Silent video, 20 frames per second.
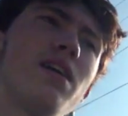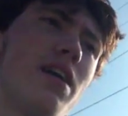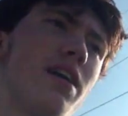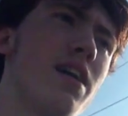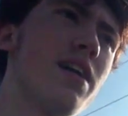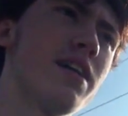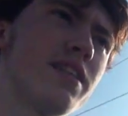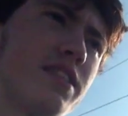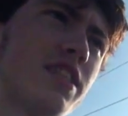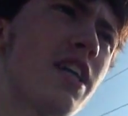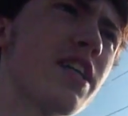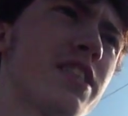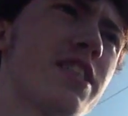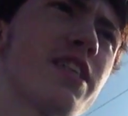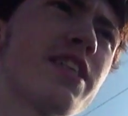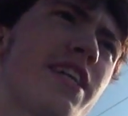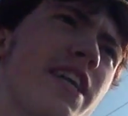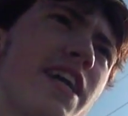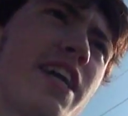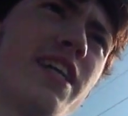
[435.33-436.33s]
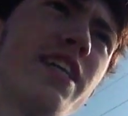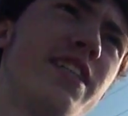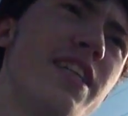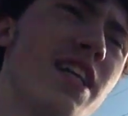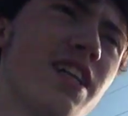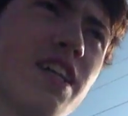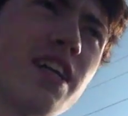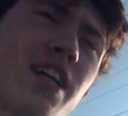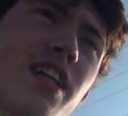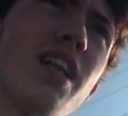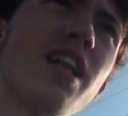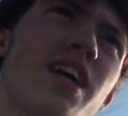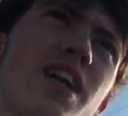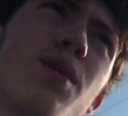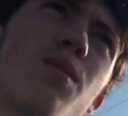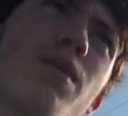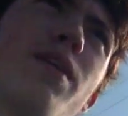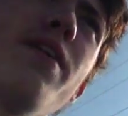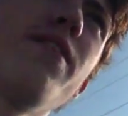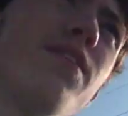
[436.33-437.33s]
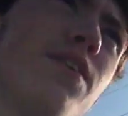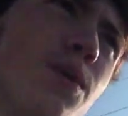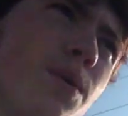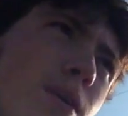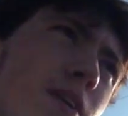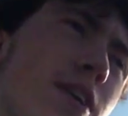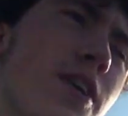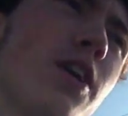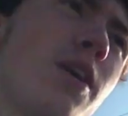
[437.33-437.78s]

Uh, Doctor K, Dylan Kline, whatever you want